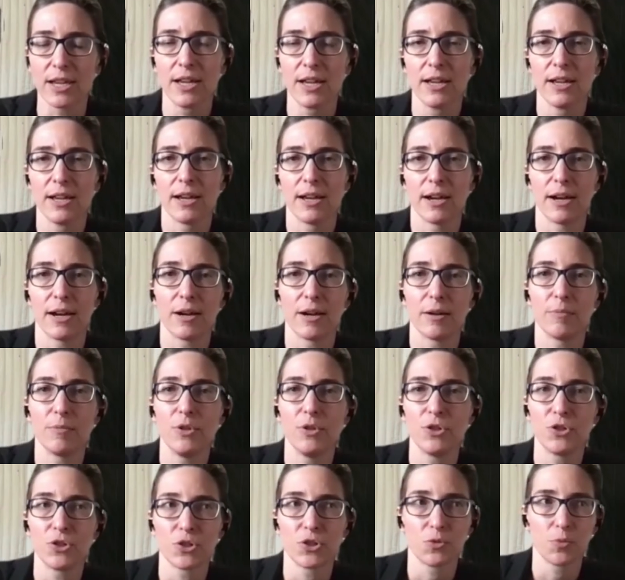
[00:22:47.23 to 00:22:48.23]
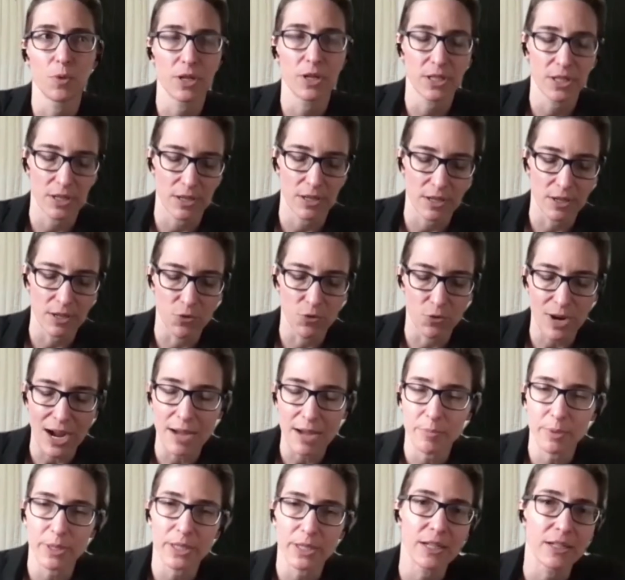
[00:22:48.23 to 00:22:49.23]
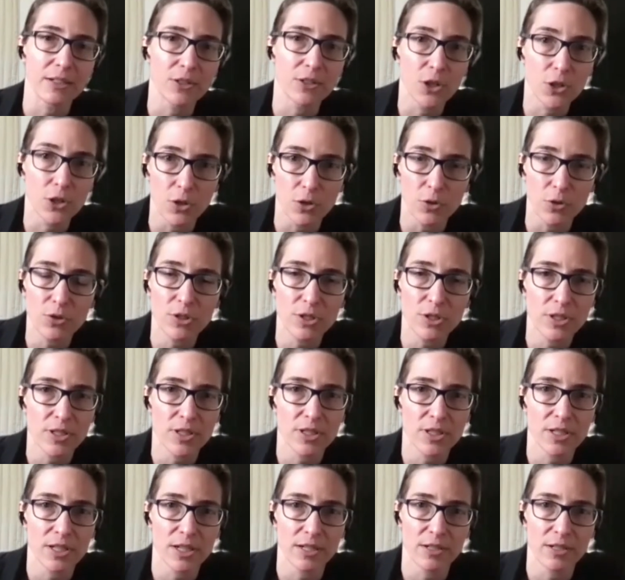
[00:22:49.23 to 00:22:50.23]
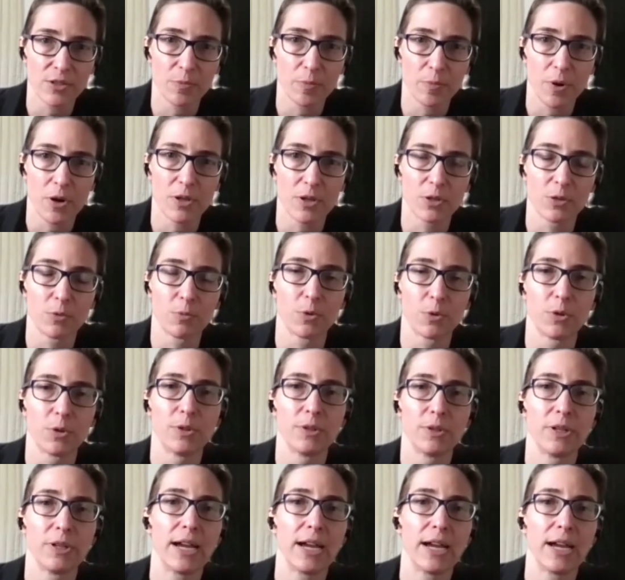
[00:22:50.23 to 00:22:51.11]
Mm-hmm. Um, you just want to grab it as close to the skin as possible